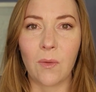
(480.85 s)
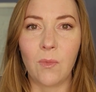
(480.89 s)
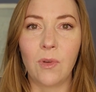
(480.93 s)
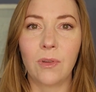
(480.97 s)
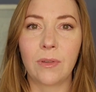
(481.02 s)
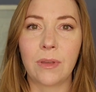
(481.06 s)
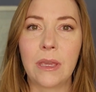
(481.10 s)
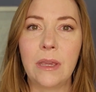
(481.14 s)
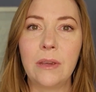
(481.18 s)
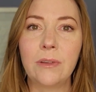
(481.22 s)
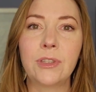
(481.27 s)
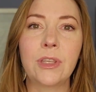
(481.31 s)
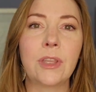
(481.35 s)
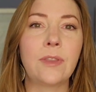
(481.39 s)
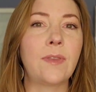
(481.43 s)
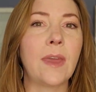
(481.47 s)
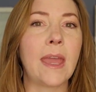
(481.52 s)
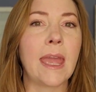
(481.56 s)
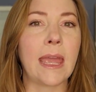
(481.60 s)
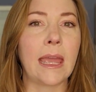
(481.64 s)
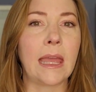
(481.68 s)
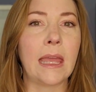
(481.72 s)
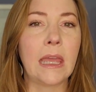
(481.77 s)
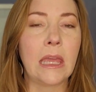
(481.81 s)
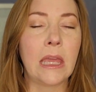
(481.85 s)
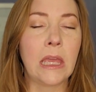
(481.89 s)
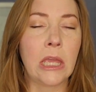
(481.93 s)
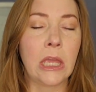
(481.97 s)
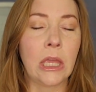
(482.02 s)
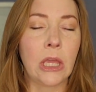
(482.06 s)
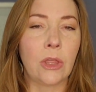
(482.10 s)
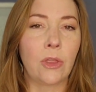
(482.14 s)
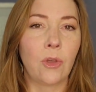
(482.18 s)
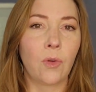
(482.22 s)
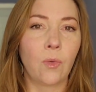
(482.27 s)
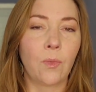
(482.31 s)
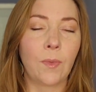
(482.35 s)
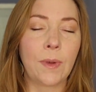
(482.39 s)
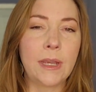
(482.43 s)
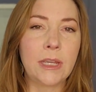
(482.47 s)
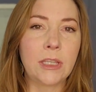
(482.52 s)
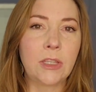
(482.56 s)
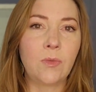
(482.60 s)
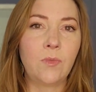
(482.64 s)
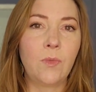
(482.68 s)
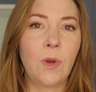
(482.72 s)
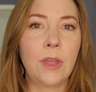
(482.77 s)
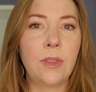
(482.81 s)
Well, here's the thing. The
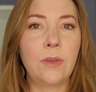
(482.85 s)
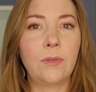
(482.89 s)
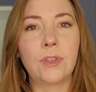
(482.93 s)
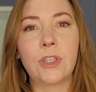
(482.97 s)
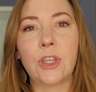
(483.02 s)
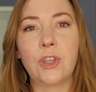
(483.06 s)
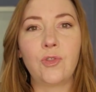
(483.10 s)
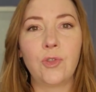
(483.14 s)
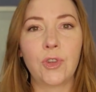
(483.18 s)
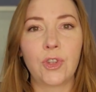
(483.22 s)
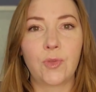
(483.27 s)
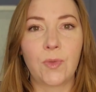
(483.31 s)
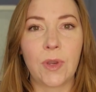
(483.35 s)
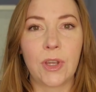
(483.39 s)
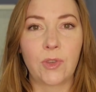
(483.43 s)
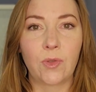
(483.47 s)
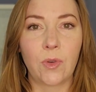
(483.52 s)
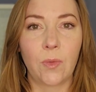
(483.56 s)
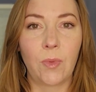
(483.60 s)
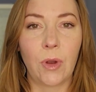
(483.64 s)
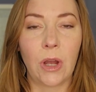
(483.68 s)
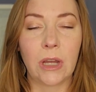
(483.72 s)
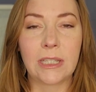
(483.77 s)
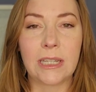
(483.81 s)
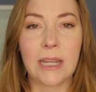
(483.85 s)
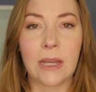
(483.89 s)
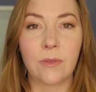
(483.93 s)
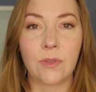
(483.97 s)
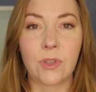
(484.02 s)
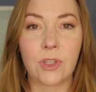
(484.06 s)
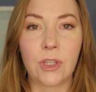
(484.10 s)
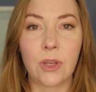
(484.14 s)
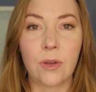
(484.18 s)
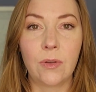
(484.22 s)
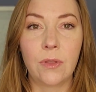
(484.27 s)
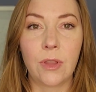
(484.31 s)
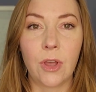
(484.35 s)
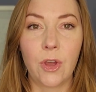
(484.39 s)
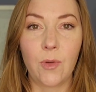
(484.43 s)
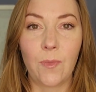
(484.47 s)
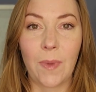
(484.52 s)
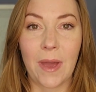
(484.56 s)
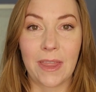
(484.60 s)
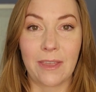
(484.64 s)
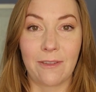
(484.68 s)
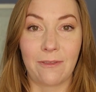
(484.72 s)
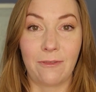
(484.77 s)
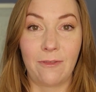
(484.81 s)
reason why those interest rates were brought down so low
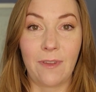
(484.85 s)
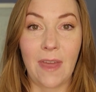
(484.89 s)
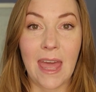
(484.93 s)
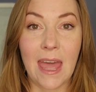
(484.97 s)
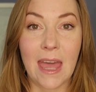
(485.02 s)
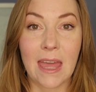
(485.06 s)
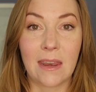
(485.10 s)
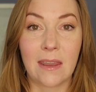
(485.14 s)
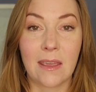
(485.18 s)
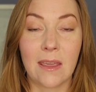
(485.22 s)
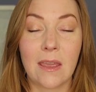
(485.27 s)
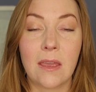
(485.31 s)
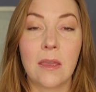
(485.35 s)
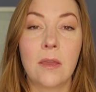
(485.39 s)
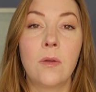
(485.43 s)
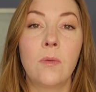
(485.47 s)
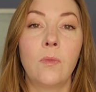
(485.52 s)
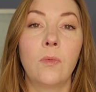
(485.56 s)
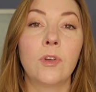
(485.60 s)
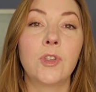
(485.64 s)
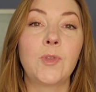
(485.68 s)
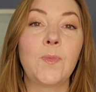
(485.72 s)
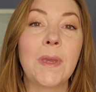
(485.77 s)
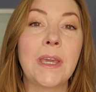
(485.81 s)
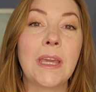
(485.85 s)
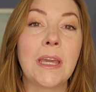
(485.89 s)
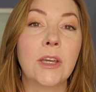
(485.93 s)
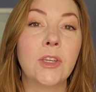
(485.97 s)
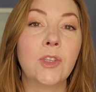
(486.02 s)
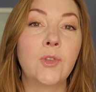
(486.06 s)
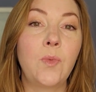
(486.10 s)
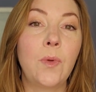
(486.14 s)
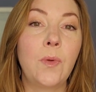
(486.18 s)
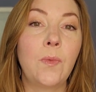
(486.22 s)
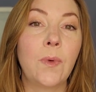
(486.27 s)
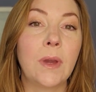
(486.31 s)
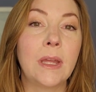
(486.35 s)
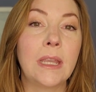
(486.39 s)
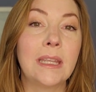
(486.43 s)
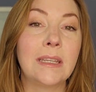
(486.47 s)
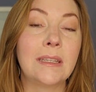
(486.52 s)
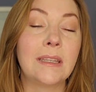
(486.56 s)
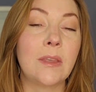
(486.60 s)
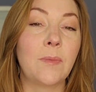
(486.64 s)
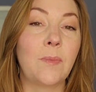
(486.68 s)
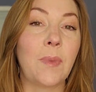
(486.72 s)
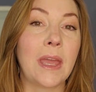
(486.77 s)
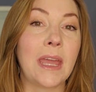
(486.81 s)
by the Fed was because we went
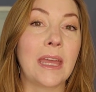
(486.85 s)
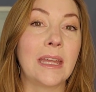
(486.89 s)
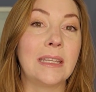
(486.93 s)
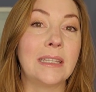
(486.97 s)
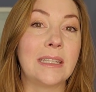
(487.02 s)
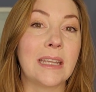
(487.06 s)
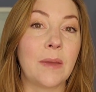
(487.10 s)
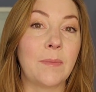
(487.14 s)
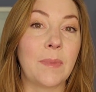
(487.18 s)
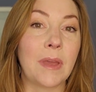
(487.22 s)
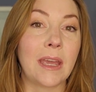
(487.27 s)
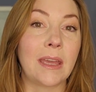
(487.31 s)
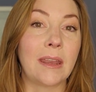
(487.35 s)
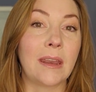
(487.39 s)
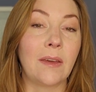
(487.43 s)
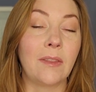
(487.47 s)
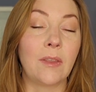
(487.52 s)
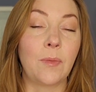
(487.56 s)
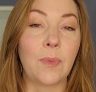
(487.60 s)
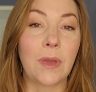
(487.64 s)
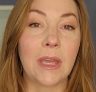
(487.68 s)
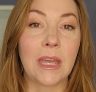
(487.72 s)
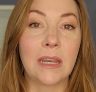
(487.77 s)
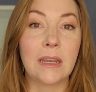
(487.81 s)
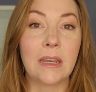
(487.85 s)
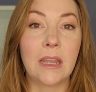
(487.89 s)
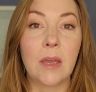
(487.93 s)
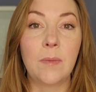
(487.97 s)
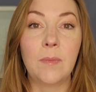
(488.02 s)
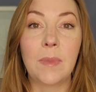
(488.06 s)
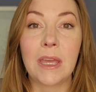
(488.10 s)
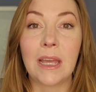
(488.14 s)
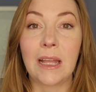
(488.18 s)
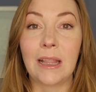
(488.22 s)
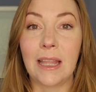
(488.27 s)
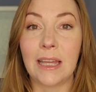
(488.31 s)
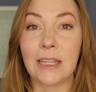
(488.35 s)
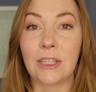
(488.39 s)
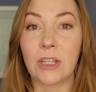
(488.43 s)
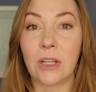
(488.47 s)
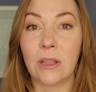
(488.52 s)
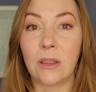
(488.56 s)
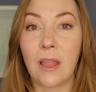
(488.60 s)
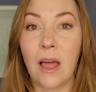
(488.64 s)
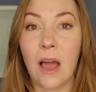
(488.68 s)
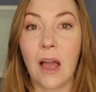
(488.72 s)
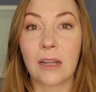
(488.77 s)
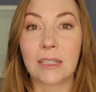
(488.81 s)
into the pandemic. Now, the pandemic led to
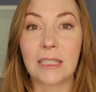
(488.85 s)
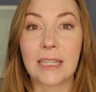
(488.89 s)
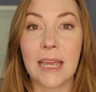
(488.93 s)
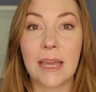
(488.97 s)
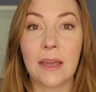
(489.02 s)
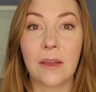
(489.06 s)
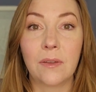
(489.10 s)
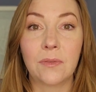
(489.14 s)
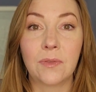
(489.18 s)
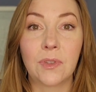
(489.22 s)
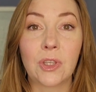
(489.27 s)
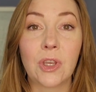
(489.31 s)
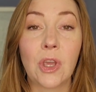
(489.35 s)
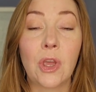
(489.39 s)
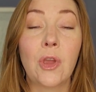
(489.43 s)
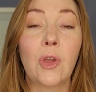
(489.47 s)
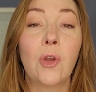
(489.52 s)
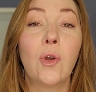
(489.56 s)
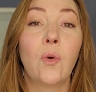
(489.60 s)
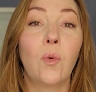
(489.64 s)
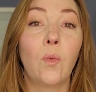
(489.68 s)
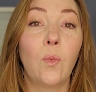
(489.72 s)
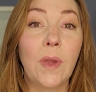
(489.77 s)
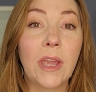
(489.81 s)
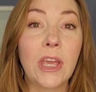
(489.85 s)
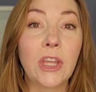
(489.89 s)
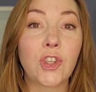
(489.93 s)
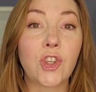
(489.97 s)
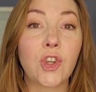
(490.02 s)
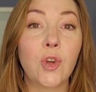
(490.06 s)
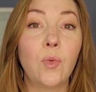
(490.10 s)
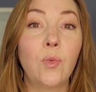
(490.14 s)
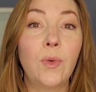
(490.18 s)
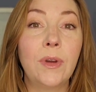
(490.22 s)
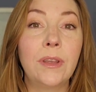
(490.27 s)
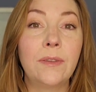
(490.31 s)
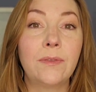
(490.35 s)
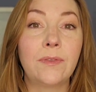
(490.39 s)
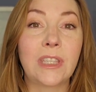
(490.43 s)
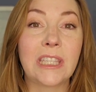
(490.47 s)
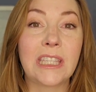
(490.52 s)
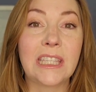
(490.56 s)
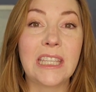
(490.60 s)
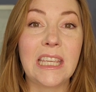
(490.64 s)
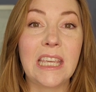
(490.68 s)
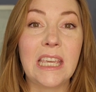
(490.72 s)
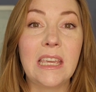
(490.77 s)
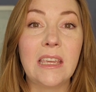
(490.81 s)
lockdowns, which would have
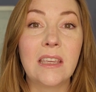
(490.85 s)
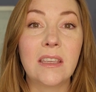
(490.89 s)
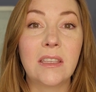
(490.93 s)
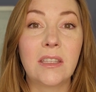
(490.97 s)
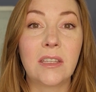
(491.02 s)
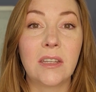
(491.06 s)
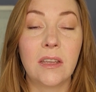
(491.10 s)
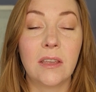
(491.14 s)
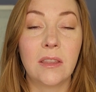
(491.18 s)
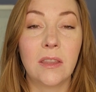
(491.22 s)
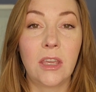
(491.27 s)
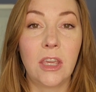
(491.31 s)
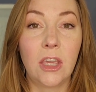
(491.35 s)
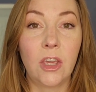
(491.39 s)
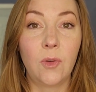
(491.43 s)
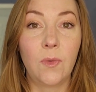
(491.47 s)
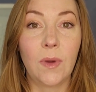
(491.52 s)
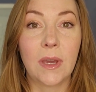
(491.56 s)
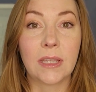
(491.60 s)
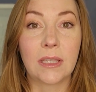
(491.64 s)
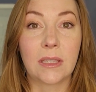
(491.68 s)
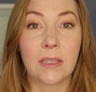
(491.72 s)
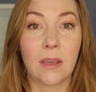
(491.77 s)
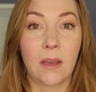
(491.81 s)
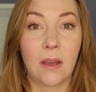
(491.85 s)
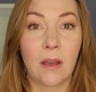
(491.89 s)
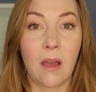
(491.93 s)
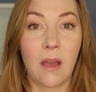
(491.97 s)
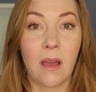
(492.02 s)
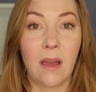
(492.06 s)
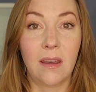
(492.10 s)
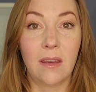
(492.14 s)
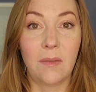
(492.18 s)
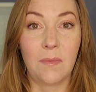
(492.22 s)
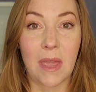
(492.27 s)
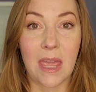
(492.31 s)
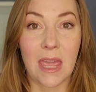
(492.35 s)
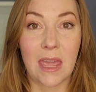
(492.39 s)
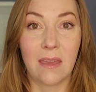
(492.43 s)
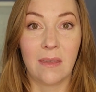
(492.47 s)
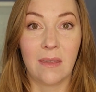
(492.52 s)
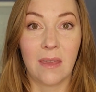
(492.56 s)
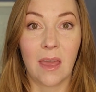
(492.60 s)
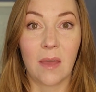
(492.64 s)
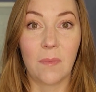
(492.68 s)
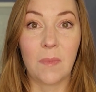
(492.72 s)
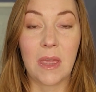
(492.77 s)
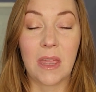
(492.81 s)
seized the US economy.
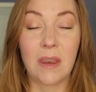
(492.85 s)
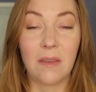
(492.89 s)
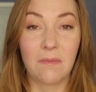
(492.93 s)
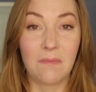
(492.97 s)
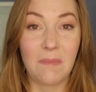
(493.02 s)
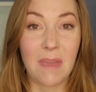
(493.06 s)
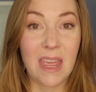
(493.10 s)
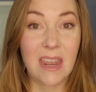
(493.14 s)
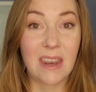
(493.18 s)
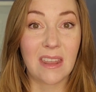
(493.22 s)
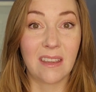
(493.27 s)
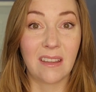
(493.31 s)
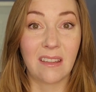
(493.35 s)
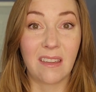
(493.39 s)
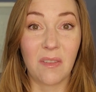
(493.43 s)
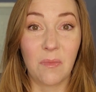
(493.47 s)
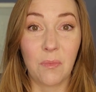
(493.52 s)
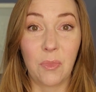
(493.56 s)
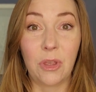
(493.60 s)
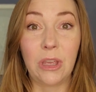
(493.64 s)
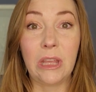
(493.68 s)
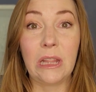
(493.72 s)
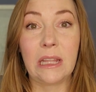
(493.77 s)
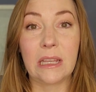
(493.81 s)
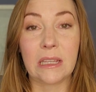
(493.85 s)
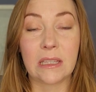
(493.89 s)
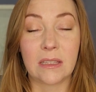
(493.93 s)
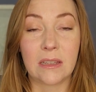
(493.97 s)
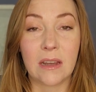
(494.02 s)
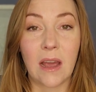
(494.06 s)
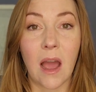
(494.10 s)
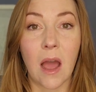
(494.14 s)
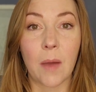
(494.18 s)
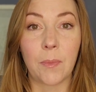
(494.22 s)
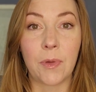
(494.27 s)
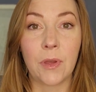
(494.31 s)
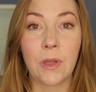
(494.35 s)
I mean, made it completely stop.